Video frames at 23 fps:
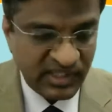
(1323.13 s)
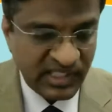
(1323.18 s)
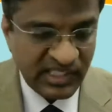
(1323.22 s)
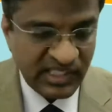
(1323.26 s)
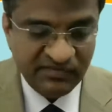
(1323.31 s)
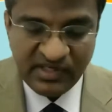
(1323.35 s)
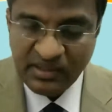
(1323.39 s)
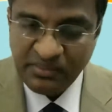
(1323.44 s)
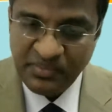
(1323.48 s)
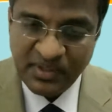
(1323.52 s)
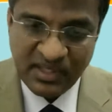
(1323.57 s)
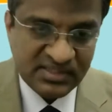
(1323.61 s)
So
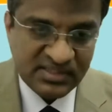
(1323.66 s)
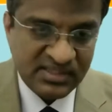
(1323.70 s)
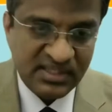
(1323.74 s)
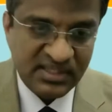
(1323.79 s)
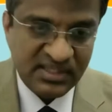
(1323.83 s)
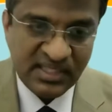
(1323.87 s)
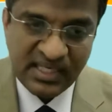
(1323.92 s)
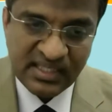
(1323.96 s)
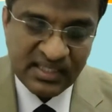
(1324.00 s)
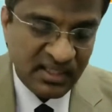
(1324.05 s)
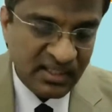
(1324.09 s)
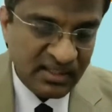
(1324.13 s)
even a
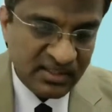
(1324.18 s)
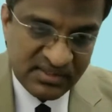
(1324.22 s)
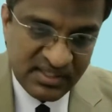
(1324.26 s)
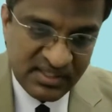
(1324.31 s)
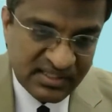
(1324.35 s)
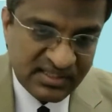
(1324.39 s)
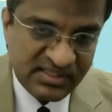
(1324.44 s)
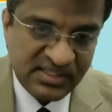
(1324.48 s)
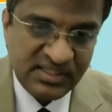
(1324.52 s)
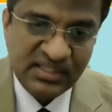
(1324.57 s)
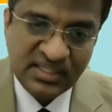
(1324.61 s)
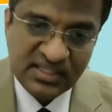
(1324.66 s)
person at
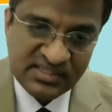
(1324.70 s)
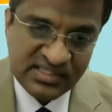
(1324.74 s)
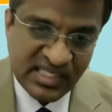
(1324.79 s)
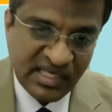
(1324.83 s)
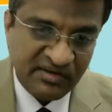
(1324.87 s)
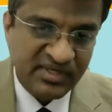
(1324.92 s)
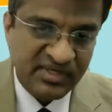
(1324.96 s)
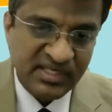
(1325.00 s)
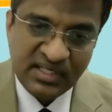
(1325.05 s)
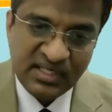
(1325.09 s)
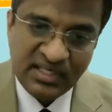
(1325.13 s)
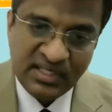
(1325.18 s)
60 years,
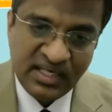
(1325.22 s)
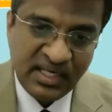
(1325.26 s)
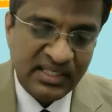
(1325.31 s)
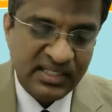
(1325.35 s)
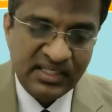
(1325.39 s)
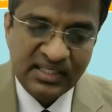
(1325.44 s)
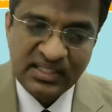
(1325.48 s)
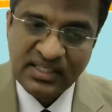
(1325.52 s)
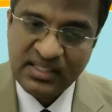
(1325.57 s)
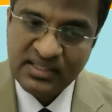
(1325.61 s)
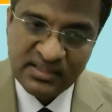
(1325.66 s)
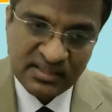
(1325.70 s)
70 and
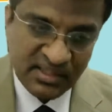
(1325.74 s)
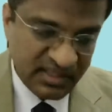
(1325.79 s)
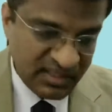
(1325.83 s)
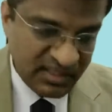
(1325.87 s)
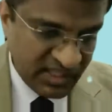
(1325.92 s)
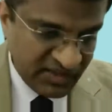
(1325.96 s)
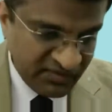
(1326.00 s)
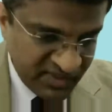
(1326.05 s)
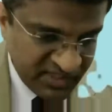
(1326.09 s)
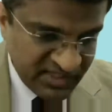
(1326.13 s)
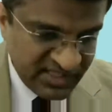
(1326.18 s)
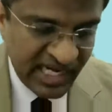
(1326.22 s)
80 years,
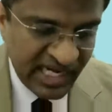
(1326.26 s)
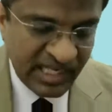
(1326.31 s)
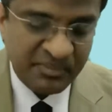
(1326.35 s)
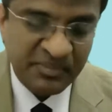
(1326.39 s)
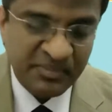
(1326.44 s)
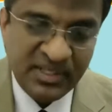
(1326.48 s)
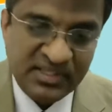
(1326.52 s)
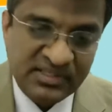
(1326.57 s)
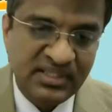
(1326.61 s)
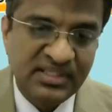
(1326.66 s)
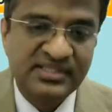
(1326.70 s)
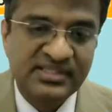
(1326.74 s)
even
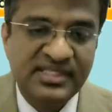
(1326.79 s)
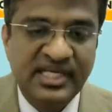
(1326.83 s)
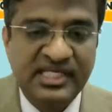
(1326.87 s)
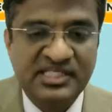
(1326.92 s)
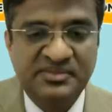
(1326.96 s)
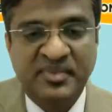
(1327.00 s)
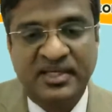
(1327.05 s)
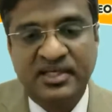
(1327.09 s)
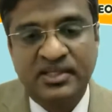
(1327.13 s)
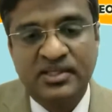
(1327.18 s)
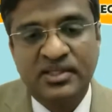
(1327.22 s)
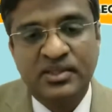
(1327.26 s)
that person is
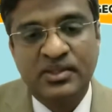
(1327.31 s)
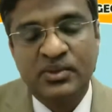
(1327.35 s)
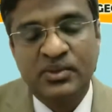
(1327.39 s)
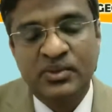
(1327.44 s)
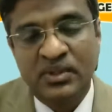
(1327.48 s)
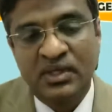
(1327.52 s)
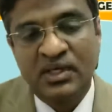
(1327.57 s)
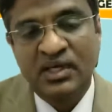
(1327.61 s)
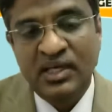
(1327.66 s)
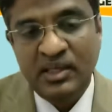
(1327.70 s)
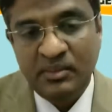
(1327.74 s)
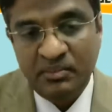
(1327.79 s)
expected to
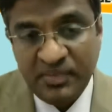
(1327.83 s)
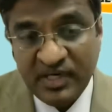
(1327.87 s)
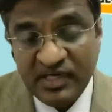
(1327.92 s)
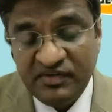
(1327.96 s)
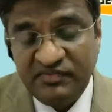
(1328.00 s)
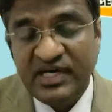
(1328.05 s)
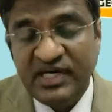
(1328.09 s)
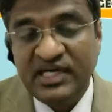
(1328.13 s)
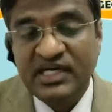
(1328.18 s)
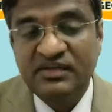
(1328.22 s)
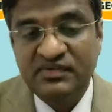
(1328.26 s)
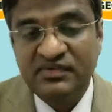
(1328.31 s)
do
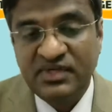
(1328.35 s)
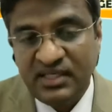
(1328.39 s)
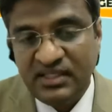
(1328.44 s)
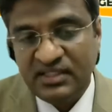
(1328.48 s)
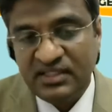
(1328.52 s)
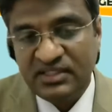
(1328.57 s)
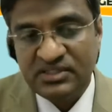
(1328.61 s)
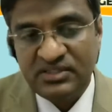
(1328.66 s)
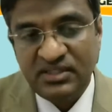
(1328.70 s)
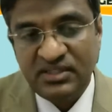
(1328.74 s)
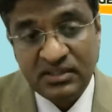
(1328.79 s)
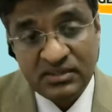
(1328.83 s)
preventive
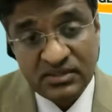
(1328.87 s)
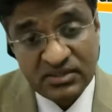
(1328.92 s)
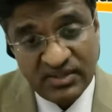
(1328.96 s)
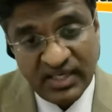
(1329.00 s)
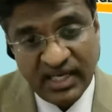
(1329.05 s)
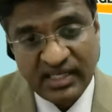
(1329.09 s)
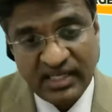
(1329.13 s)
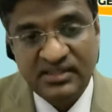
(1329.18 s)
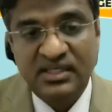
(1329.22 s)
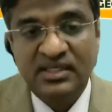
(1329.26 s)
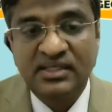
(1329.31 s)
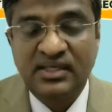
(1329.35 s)
conditioning,
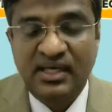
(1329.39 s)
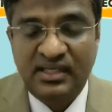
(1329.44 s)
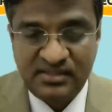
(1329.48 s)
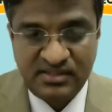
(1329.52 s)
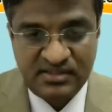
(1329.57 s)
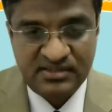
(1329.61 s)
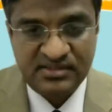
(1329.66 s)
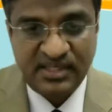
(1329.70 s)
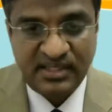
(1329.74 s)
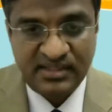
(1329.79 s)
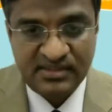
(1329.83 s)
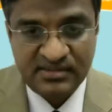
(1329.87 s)
strengthening
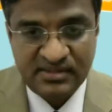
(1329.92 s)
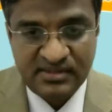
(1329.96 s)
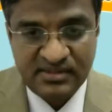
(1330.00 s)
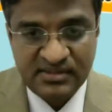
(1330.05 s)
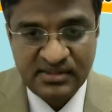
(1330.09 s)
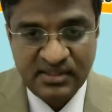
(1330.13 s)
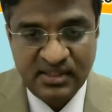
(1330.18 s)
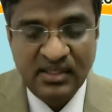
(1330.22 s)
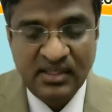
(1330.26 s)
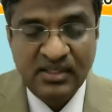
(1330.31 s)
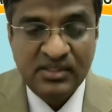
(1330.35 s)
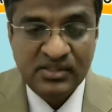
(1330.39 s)

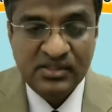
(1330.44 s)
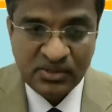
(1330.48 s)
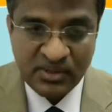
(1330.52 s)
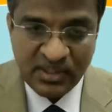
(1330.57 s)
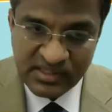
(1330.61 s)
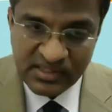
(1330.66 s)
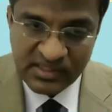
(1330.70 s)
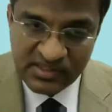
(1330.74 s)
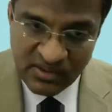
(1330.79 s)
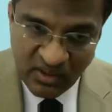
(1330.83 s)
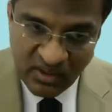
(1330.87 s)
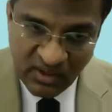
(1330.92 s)
exercises.
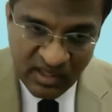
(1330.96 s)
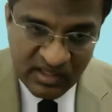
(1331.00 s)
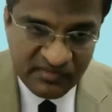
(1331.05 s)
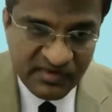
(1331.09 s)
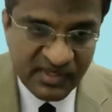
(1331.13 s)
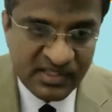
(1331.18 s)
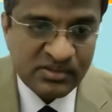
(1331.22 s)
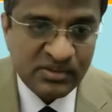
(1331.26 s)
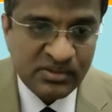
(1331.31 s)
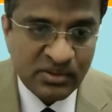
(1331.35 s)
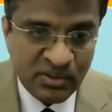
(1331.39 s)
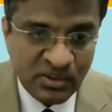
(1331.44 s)
So it's
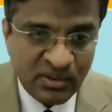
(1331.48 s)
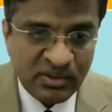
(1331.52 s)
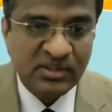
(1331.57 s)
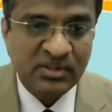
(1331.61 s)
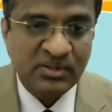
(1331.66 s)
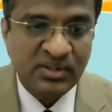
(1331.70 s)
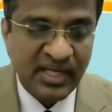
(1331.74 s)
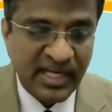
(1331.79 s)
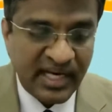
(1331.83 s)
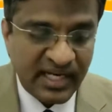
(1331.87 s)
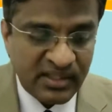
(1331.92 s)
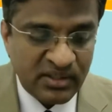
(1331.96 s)
always good
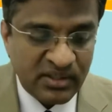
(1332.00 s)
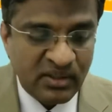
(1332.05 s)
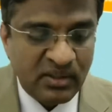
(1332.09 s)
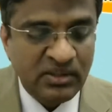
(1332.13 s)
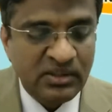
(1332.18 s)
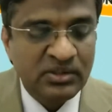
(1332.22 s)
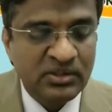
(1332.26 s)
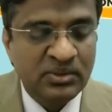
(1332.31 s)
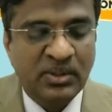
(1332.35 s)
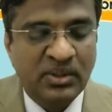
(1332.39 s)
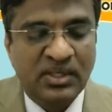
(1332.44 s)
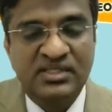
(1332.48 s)
to get
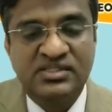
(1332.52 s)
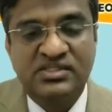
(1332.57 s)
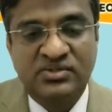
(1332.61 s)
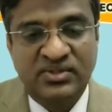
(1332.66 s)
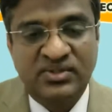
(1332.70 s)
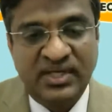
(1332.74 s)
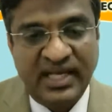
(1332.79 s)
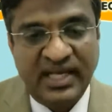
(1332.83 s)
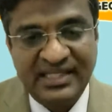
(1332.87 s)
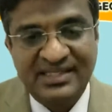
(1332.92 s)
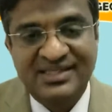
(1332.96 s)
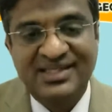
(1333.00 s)
on to a
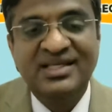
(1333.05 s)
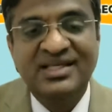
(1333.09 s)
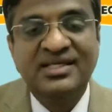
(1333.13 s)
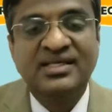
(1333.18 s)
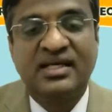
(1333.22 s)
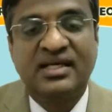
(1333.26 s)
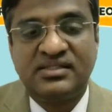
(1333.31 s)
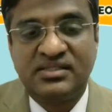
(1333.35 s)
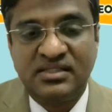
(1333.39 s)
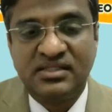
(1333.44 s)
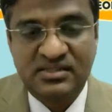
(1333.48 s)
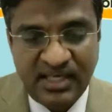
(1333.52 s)

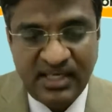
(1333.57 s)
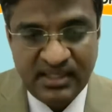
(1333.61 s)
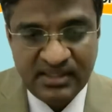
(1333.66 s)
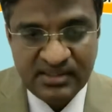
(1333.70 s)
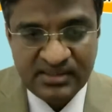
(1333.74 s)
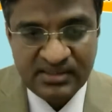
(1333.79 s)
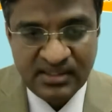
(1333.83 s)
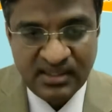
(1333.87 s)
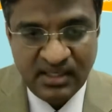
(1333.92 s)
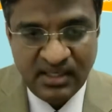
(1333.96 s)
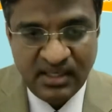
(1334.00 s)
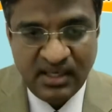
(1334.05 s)
strengthening
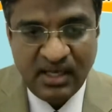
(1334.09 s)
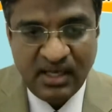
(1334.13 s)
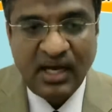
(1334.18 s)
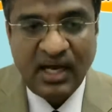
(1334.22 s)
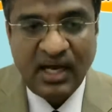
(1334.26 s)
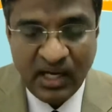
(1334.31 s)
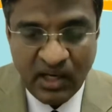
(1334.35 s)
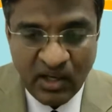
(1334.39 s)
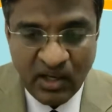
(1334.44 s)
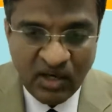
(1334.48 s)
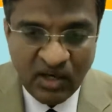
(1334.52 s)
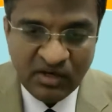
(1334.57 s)
exercise
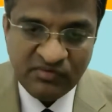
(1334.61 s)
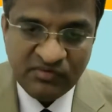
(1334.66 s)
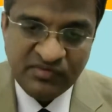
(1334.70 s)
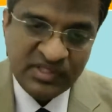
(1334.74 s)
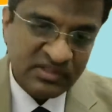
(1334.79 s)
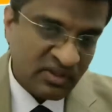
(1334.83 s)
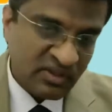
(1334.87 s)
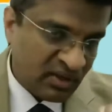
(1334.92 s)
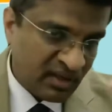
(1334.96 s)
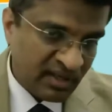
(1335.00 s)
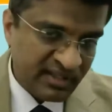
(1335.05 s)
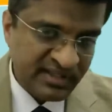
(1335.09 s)
along
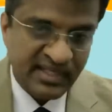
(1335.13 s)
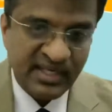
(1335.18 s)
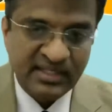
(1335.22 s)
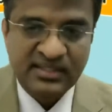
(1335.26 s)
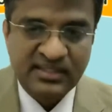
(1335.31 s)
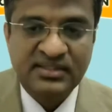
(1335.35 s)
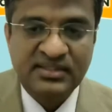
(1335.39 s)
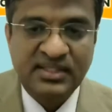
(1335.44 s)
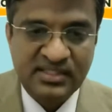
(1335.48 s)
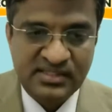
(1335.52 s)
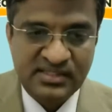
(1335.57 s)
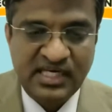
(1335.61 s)
with all the
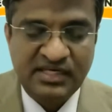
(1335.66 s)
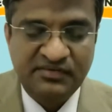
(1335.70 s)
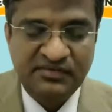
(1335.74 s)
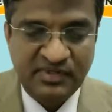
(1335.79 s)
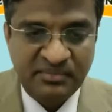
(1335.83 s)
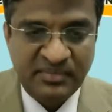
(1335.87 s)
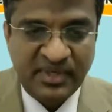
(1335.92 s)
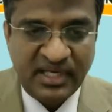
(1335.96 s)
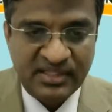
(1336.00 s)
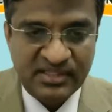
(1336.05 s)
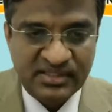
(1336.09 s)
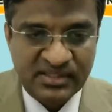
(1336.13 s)
other things that
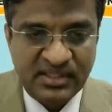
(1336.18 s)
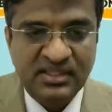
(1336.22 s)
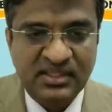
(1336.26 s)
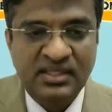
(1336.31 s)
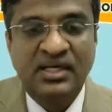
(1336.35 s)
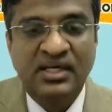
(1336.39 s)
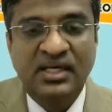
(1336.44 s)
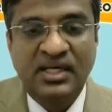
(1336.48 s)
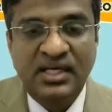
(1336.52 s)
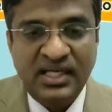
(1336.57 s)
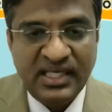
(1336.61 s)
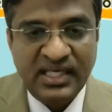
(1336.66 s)
we
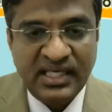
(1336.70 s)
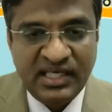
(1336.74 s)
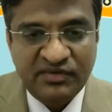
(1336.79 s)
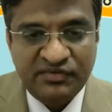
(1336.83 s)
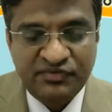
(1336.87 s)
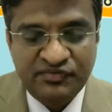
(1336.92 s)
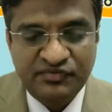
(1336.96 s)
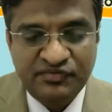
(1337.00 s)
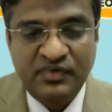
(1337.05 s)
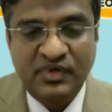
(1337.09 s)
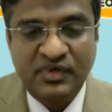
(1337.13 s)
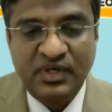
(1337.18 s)
mentioned.
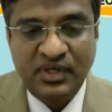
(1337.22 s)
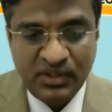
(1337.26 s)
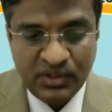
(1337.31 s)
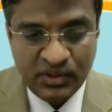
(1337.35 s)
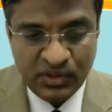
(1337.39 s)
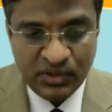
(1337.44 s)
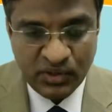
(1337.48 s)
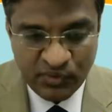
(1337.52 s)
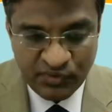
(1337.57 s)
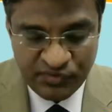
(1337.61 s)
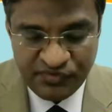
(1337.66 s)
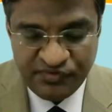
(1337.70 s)
If
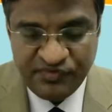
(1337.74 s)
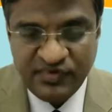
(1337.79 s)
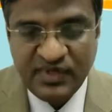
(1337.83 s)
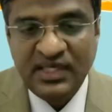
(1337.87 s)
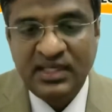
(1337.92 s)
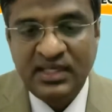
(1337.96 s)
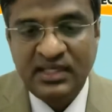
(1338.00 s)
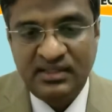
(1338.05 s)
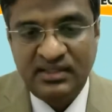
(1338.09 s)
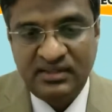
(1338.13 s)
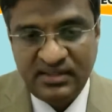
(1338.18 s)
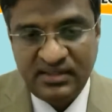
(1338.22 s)
you
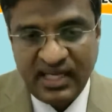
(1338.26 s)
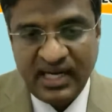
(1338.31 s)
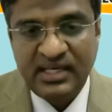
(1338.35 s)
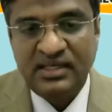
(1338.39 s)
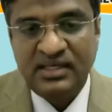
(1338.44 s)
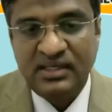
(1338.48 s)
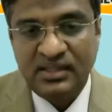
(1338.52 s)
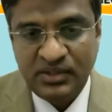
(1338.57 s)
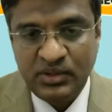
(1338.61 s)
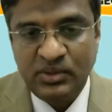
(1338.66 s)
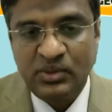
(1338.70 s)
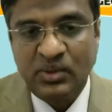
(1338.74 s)
feel
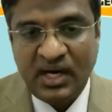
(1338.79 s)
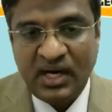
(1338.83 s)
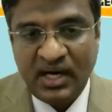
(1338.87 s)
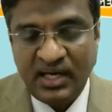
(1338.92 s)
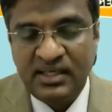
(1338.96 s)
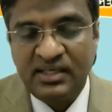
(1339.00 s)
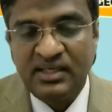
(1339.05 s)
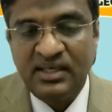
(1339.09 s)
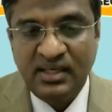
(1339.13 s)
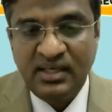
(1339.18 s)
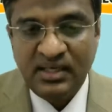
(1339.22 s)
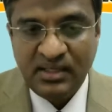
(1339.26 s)
that you
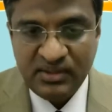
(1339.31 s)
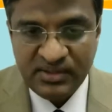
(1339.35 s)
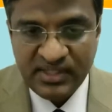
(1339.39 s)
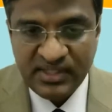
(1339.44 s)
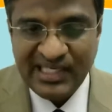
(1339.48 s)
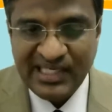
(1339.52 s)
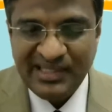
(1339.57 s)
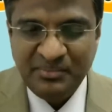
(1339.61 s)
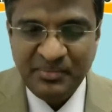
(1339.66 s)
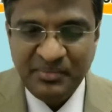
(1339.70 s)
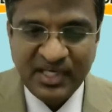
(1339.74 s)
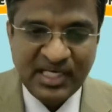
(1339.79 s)
are
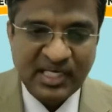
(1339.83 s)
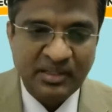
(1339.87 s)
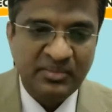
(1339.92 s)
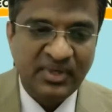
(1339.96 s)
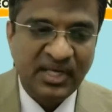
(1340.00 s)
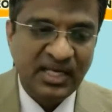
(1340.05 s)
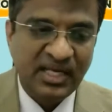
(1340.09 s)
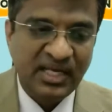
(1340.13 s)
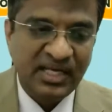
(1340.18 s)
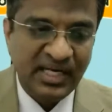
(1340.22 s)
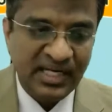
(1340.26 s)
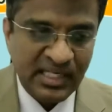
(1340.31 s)
really
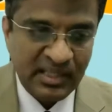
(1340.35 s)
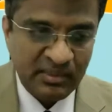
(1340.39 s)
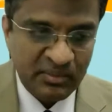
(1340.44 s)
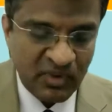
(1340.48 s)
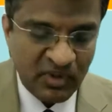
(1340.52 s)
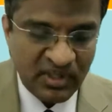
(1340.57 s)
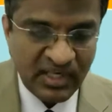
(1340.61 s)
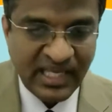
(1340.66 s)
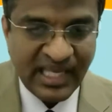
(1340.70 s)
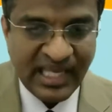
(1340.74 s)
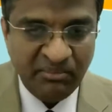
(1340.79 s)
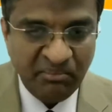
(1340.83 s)
becoming a little
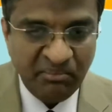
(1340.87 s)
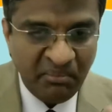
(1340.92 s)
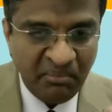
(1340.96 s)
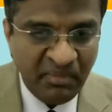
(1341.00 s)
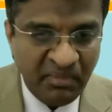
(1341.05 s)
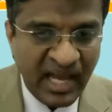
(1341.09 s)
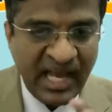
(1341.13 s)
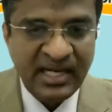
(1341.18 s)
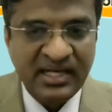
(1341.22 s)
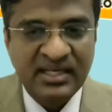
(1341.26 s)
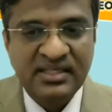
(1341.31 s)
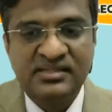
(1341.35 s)
more
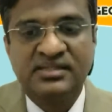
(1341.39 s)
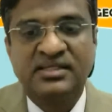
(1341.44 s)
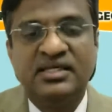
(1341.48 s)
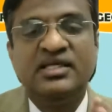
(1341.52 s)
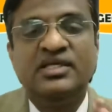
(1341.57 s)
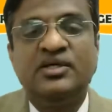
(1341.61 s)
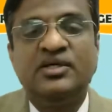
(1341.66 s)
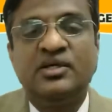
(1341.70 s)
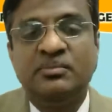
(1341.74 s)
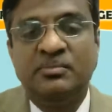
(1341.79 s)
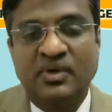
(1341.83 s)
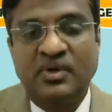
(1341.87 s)
imbalanced
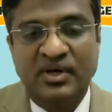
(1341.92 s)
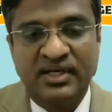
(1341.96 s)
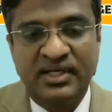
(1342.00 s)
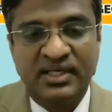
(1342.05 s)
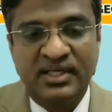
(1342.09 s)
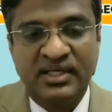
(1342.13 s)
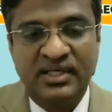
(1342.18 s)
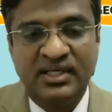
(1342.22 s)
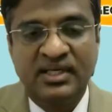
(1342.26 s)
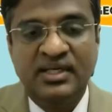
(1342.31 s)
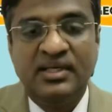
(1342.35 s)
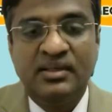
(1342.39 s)
in your
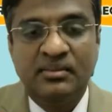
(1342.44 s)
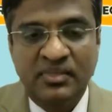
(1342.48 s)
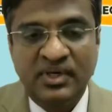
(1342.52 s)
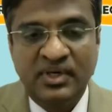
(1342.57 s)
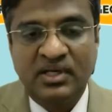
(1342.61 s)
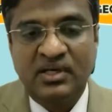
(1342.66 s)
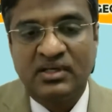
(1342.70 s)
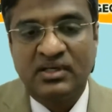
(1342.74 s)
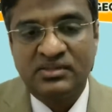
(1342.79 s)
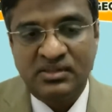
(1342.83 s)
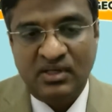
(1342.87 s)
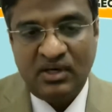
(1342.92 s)
body
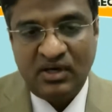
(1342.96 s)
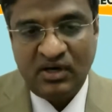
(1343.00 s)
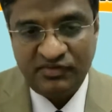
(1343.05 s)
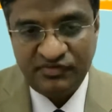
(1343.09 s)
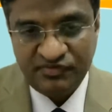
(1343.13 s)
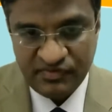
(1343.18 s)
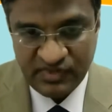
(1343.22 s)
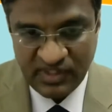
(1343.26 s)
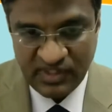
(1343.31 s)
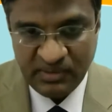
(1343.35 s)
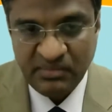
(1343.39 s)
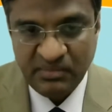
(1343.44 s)
because
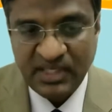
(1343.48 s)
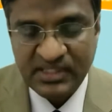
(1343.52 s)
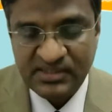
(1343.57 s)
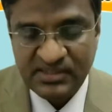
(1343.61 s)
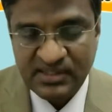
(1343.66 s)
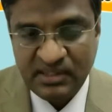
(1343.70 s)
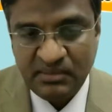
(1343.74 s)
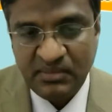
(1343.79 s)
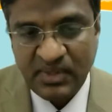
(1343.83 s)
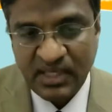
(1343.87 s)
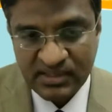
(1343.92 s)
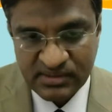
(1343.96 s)
of the
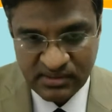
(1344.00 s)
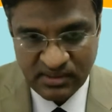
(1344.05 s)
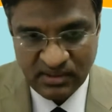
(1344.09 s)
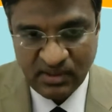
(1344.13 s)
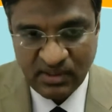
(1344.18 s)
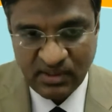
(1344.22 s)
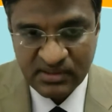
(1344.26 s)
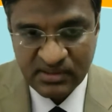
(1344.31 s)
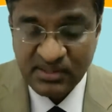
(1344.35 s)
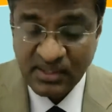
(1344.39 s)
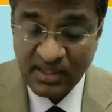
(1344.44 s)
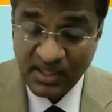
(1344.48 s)
muscle mass
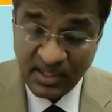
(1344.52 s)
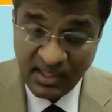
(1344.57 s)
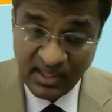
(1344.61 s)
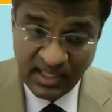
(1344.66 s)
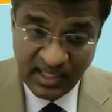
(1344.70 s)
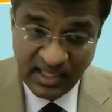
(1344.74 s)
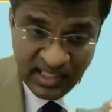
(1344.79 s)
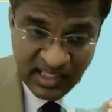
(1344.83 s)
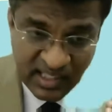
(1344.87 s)
loss,